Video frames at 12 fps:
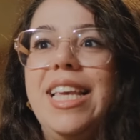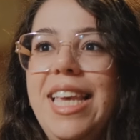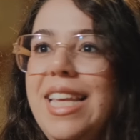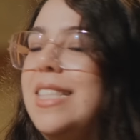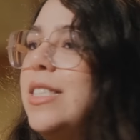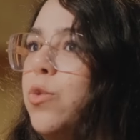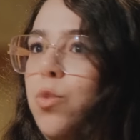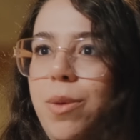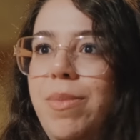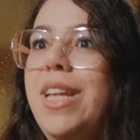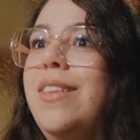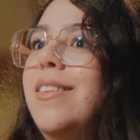kids,
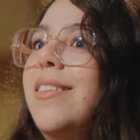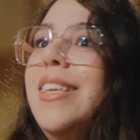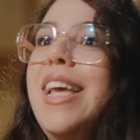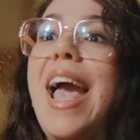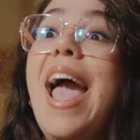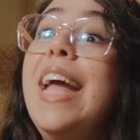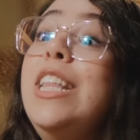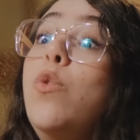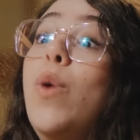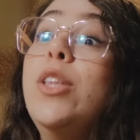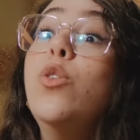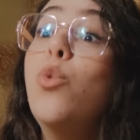women,
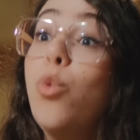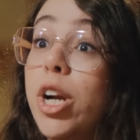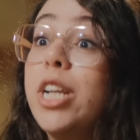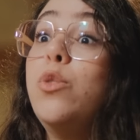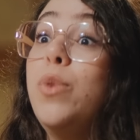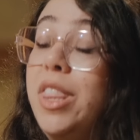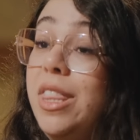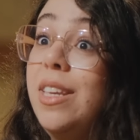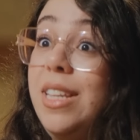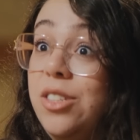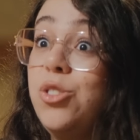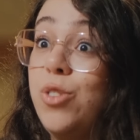anyone who worked with
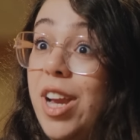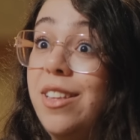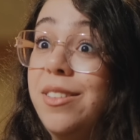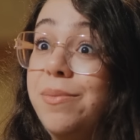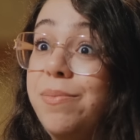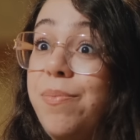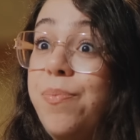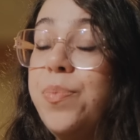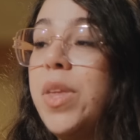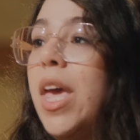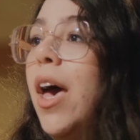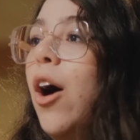Israel,
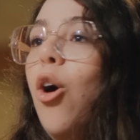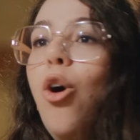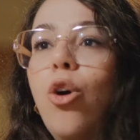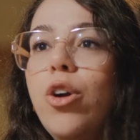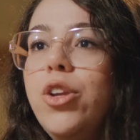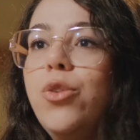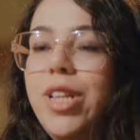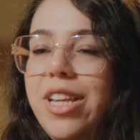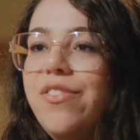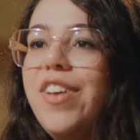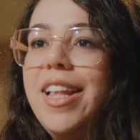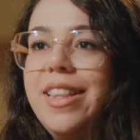or you
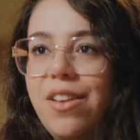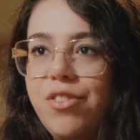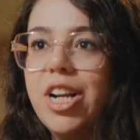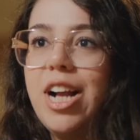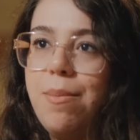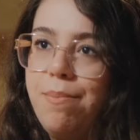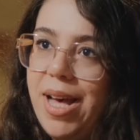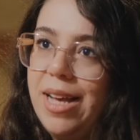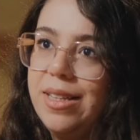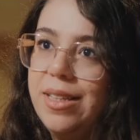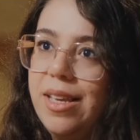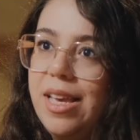leave and never come back.